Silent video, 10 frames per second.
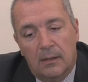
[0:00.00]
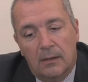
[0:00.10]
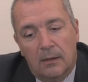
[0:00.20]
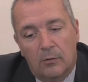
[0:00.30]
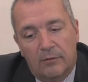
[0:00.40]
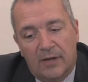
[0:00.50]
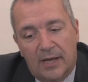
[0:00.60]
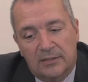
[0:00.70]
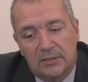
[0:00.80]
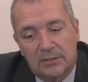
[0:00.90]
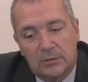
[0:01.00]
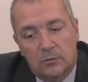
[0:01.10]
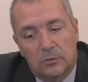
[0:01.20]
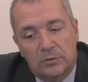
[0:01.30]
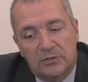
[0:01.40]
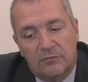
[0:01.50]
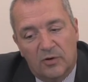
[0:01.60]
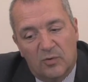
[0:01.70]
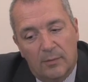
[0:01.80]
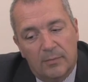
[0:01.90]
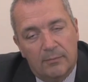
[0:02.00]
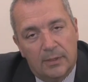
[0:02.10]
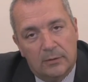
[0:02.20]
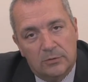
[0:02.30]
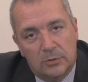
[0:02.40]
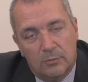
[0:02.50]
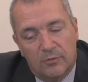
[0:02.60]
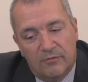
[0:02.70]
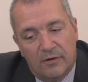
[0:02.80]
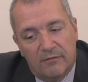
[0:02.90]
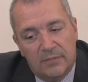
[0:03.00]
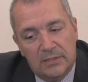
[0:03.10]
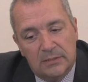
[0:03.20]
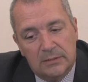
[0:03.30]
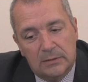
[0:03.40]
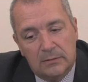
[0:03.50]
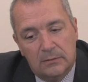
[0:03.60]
Low-level access course for equipment below 2.5 metres.